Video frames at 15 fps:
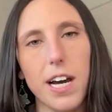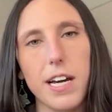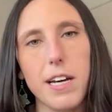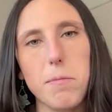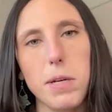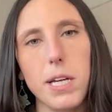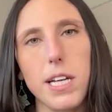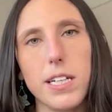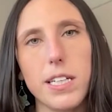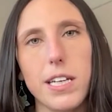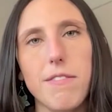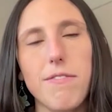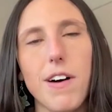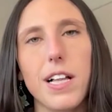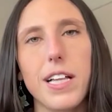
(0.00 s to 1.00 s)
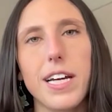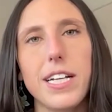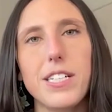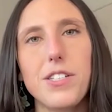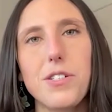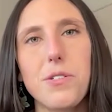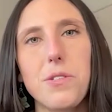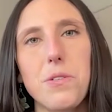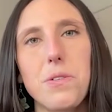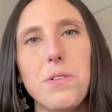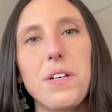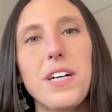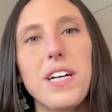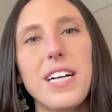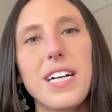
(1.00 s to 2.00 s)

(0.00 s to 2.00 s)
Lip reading: I immediately fell into